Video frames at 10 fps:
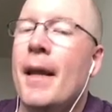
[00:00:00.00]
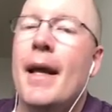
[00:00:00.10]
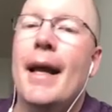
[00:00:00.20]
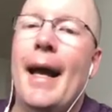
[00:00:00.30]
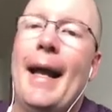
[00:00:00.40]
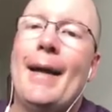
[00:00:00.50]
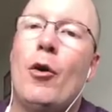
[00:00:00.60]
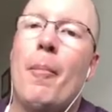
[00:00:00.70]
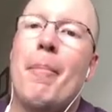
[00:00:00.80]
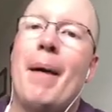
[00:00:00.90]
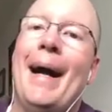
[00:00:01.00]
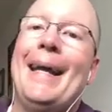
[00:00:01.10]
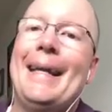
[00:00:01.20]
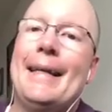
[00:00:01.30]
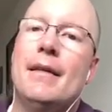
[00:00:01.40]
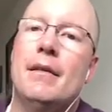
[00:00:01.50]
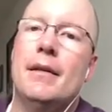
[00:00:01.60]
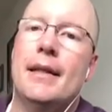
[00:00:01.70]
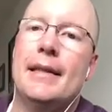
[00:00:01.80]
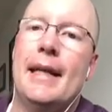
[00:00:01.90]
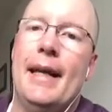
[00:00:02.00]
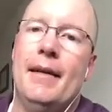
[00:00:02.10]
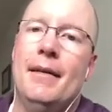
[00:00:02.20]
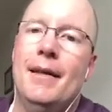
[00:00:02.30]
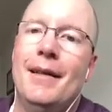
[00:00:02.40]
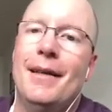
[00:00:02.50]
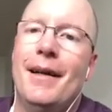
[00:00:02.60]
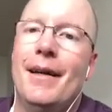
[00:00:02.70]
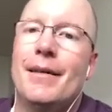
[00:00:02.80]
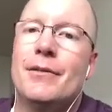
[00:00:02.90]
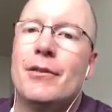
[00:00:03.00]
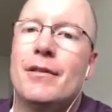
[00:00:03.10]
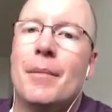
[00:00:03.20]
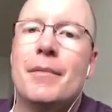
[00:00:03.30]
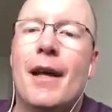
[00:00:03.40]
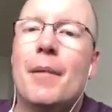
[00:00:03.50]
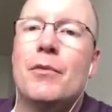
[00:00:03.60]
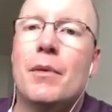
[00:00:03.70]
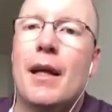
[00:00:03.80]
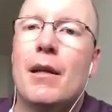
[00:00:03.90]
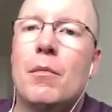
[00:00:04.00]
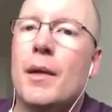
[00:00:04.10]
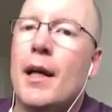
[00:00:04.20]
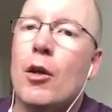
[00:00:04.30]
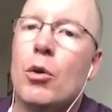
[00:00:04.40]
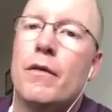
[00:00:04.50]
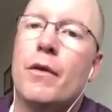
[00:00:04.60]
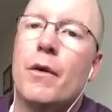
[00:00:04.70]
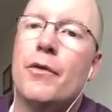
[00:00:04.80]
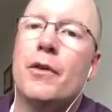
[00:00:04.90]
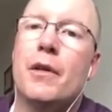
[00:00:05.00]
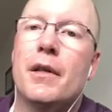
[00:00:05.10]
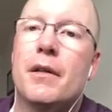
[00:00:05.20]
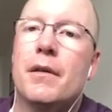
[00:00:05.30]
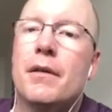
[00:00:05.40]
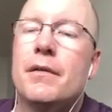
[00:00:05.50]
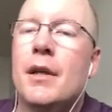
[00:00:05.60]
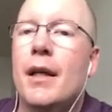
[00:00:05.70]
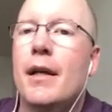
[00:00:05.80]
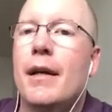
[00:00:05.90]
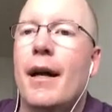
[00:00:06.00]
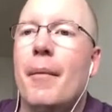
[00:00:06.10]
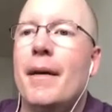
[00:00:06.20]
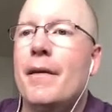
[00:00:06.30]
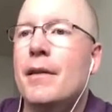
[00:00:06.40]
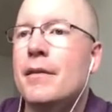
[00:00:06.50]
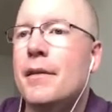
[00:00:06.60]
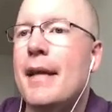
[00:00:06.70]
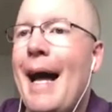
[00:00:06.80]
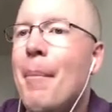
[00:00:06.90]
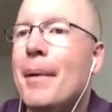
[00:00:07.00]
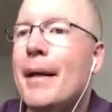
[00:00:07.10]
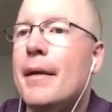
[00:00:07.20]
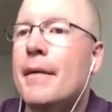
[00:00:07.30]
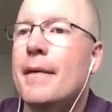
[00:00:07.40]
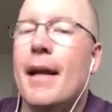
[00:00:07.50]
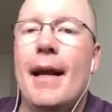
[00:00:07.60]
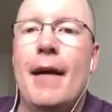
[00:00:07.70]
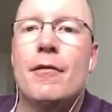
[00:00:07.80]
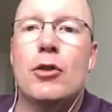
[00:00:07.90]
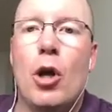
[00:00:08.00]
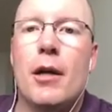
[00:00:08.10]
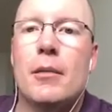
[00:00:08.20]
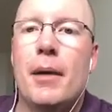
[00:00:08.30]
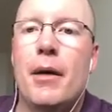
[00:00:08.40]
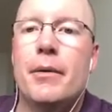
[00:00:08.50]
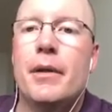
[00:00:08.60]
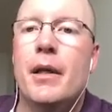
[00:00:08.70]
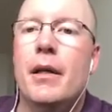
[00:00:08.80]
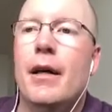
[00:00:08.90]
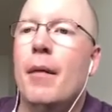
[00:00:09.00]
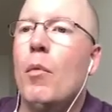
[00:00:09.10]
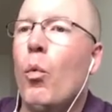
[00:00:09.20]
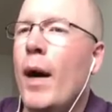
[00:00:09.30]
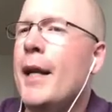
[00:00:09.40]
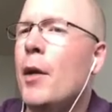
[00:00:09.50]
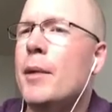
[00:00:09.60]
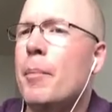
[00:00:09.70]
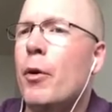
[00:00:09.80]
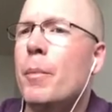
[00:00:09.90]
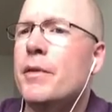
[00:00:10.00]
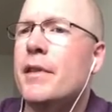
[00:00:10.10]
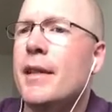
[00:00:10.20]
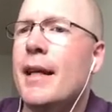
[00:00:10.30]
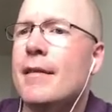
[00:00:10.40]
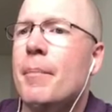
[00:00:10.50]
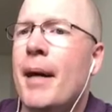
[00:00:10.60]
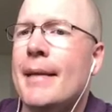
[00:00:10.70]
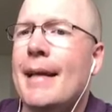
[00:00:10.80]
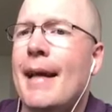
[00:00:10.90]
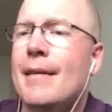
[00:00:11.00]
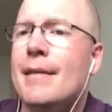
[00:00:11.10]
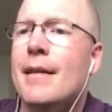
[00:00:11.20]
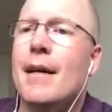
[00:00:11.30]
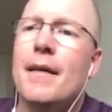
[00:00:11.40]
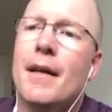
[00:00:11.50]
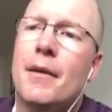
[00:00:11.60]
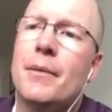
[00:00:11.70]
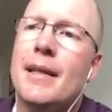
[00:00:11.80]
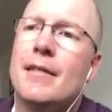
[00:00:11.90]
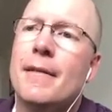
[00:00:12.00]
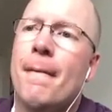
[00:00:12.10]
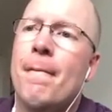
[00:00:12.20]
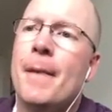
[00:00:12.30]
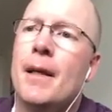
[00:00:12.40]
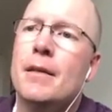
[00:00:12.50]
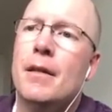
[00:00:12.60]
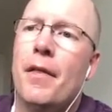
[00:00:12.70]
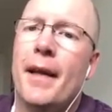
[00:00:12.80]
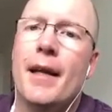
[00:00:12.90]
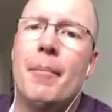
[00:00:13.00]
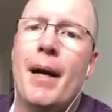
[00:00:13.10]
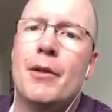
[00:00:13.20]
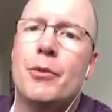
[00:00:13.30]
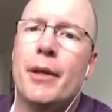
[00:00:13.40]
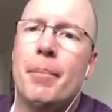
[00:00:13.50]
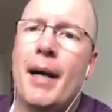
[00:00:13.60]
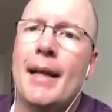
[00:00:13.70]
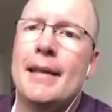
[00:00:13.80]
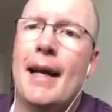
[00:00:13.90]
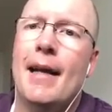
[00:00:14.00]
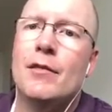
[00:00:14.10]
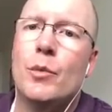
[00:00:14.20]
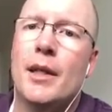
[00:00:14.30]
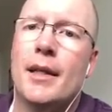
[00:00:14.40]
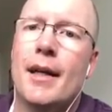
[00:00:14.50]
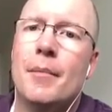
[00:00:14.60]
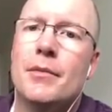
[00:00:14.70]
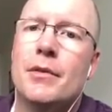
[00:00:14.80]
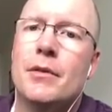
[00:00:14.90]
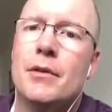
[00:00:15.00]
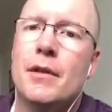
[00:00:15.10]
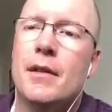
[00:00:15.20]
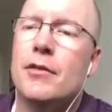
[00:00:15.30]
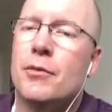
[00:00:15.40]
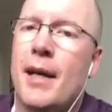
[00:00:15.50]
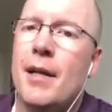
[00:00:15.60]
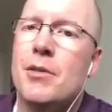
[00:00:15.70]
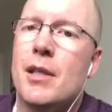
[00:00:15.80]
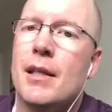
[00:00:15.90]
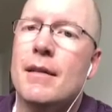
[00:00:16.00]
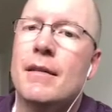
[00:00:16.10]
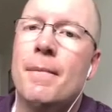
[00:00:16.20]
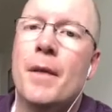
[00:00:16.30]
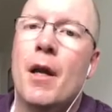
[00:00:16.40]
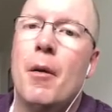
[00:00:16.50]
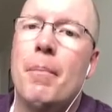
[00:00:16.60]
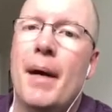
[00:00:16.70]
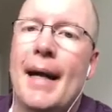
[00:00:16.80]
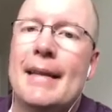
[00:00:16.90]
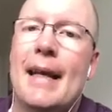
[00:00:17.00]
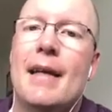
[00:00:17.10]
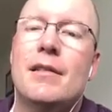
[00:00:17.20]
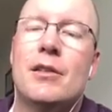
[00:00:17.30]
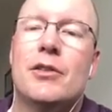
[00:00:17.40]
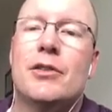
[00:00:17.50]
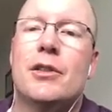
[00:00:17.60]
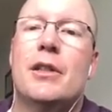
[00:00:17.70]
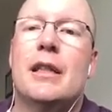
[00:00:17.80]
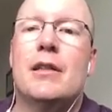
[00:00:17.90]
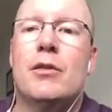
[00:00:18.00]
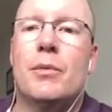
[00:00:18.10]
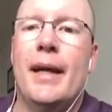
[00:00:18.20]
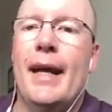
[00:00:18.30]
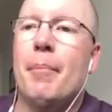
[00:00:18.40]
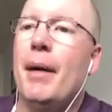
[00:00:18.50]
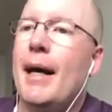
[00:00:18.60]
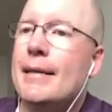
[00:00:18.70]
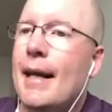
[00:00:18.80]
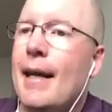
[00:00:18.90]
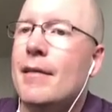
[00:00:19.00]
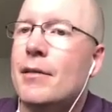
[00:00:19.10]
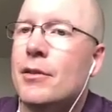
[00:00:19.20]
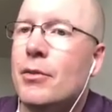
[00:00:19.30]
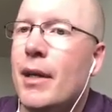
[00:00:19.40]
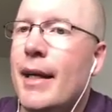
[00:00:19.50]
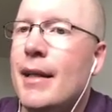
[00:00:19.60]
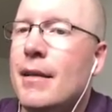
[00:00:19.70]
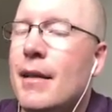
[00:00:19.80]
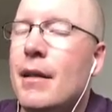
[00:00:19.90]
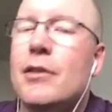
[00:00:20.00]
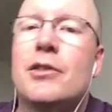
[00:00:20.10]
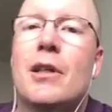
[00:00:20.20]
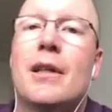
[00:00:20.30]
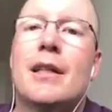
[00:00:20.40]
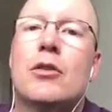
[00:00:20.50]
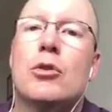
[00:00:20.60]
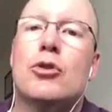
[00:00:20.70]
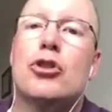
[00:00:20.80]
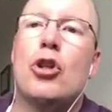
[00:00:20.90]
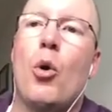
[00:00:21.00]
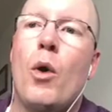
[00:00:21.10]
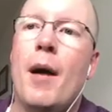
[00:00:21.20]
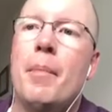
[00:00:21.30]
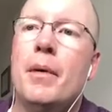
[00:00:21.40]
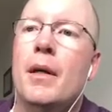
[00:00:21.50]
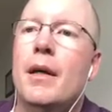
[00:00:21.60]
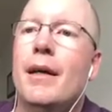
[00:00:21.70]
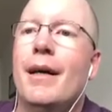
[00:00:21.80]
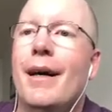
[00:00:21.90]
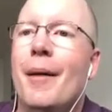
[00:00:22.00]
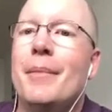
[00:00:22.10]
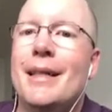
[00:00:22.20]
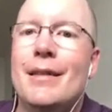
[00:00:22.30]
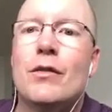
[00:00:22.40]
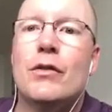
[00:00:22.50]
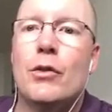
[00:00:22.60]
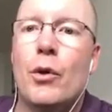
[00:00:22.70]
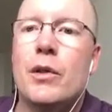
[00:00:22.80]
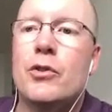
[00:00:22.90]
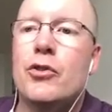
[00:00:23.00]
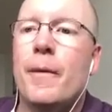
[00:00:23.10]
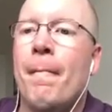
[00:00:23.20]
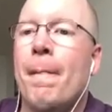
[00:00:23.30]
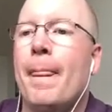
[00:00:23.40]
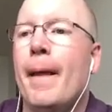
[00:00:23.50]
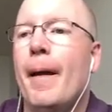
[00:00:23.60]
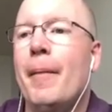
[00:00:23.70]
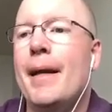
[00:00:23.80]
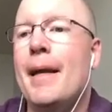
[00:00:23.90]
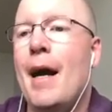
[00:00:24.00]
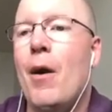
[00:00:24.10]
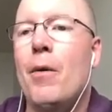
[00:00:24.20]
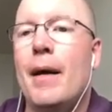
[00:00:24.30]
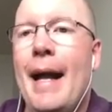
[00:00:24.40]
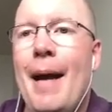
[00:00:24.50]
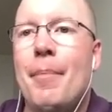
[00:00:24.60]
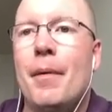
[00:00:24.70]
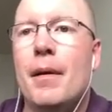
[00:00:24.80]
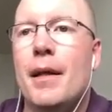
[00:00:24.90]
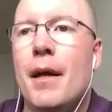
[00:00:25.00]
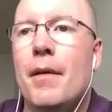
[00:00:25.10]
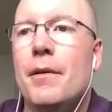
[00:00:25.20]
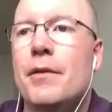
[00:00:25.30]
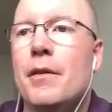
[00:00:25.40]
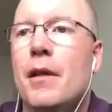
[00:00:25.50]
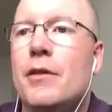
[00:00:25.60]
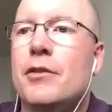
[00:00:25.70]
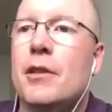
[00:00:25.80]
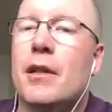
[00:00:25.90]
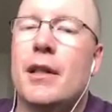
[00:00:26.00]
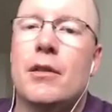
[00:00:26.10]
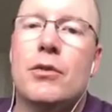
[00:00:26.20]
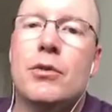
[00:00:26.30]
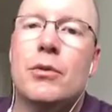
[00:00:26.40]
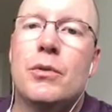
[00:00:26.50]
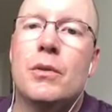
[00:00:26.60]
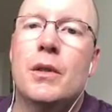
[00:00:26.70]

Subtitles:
and I combine it again. So sometimes when I look for those articles and there is a topic that I haven't talked about, why not repurpose it as a podcast? And the other reason to think about doing podcasts when it comes to this strategy is podcasts are starting to rank. Podcasts are starting to show up in search, and now Apple and others are starting to